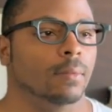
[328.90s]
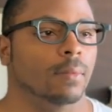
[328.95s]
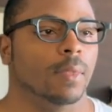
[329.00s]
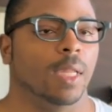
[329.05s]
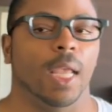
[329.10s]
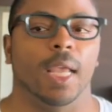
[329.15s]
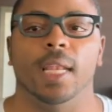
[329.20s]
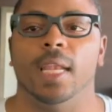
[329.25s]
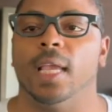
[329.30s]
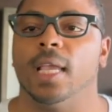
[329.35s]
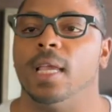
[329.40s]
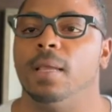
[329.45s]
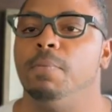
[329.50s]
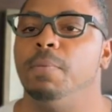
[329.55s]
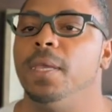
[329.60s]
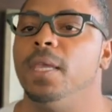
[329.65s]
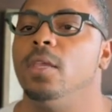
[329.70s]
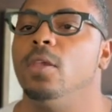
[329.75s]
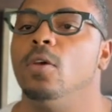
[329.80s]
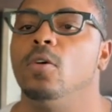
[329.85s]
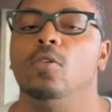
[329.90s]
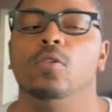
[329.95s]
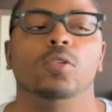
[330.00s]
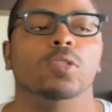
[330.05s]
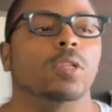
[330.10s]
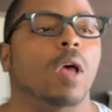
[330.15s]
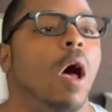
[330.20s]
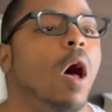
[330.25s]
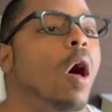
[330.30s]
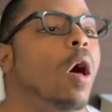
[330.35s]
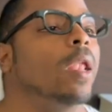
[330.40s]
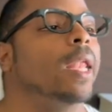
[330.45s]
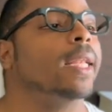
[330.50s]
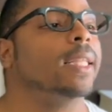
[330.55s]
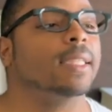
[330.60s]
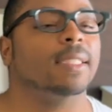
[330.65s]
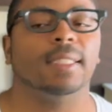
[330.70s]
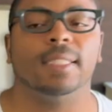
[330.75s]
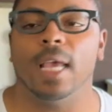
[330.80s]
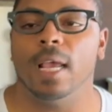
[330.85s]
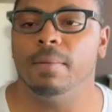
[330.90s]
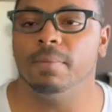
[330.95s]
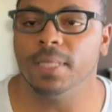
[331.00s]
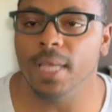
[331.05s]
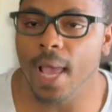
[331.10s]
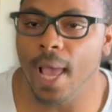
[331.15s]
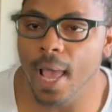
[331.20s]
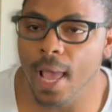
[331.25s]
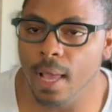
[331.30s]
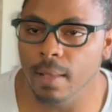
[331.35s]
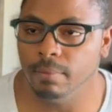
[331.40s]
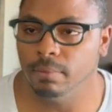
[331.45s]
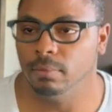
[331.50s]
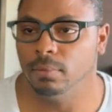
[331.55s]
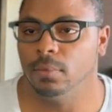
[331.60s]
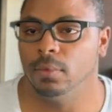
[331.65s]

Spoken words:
And it can be used all at the same time.